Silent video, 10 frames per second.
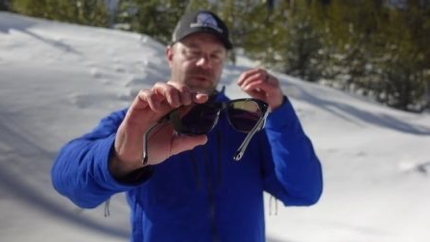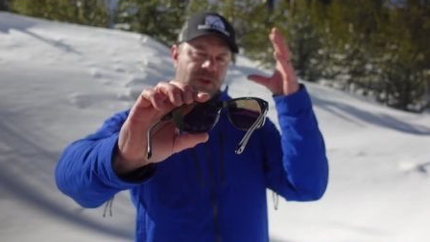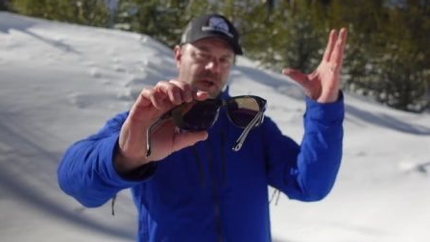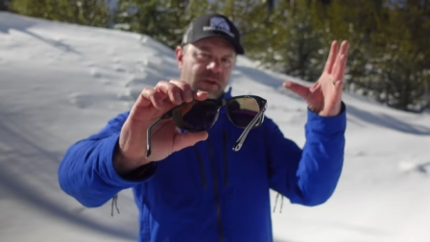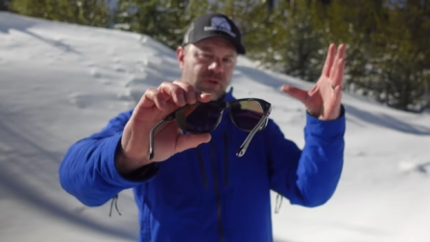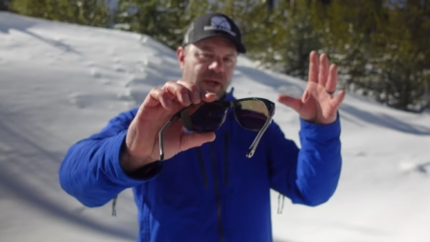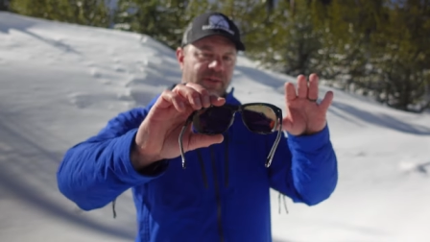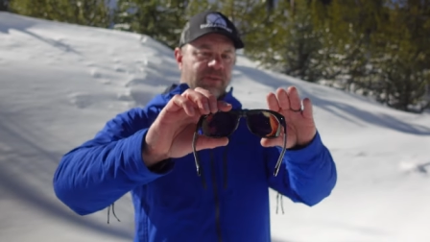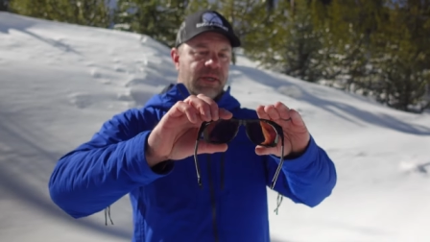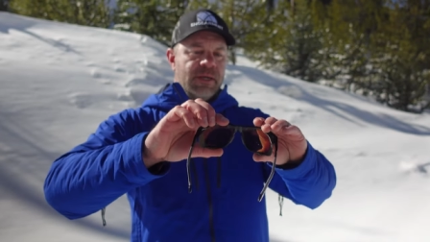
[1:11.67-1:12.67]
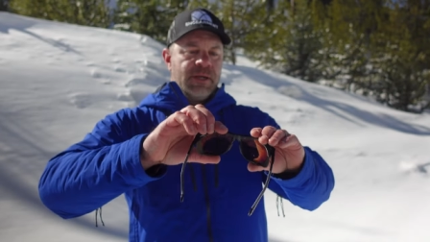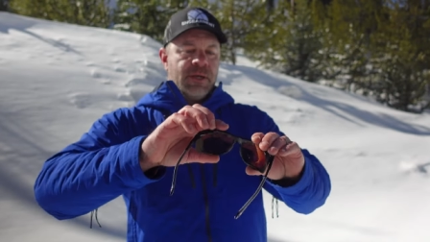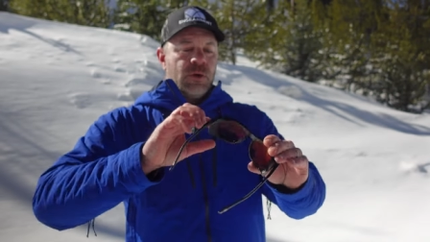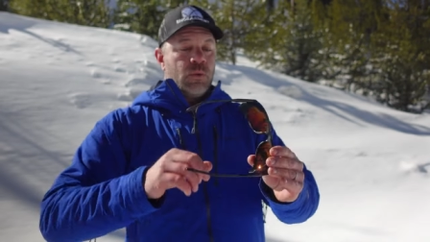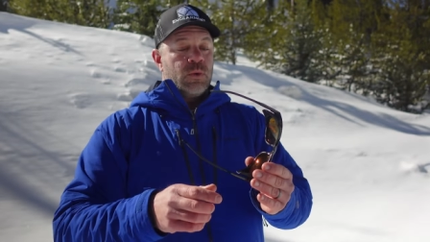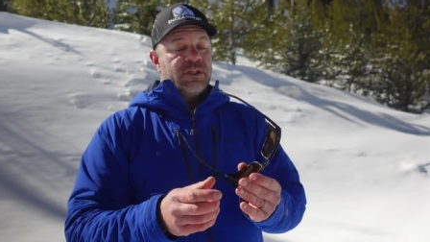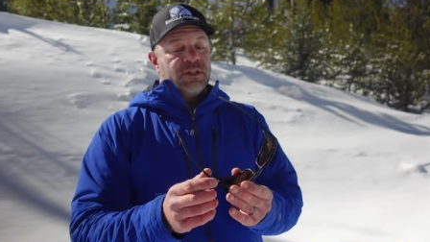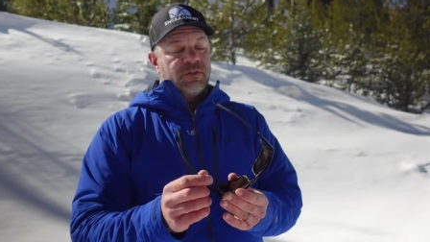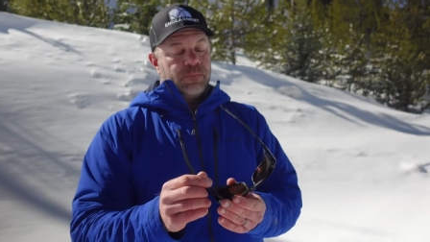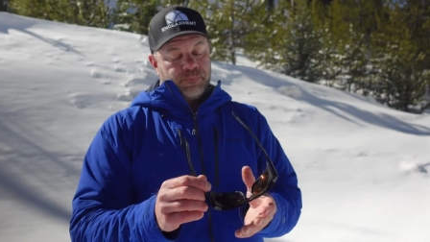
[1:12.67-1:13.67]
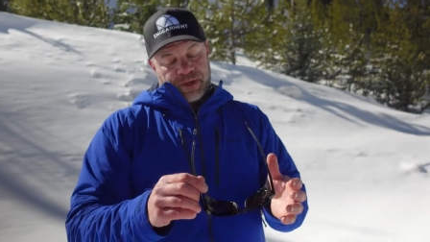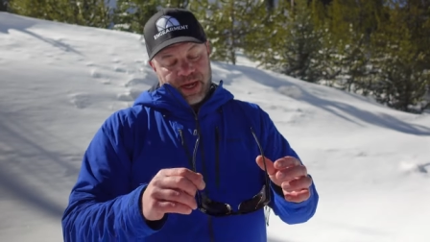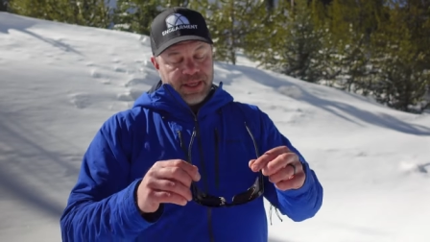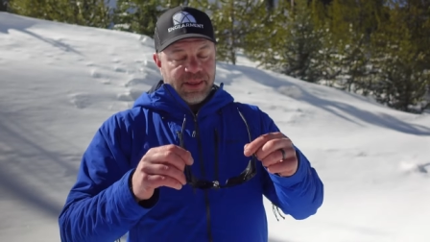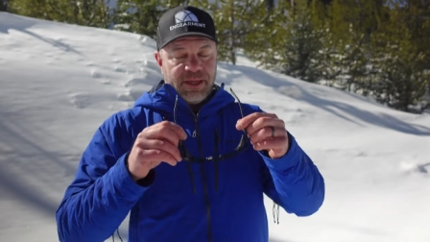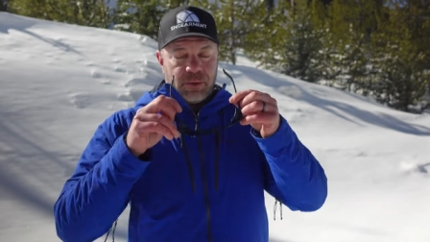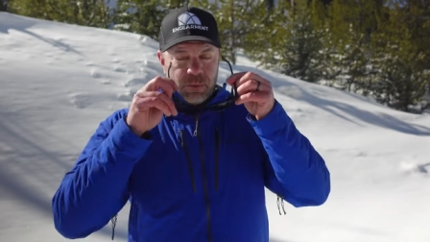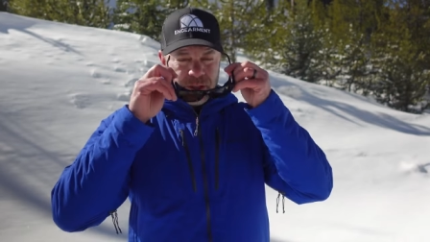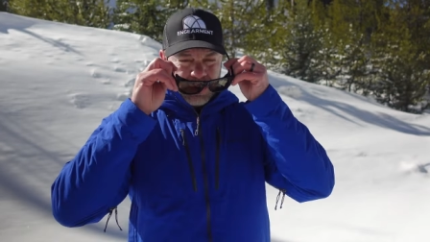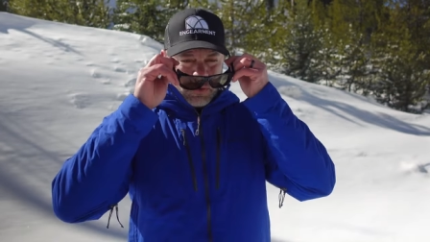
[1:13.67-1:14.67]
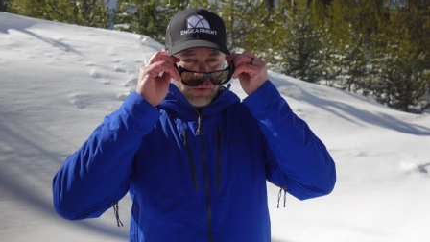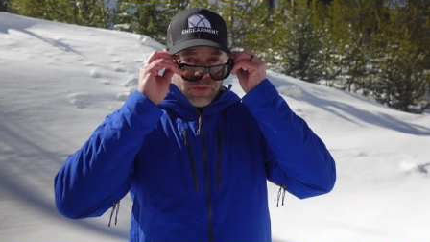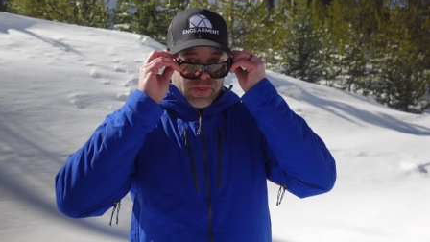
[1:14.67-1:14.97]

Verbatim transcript: with the contrast, which is, I think, a really cool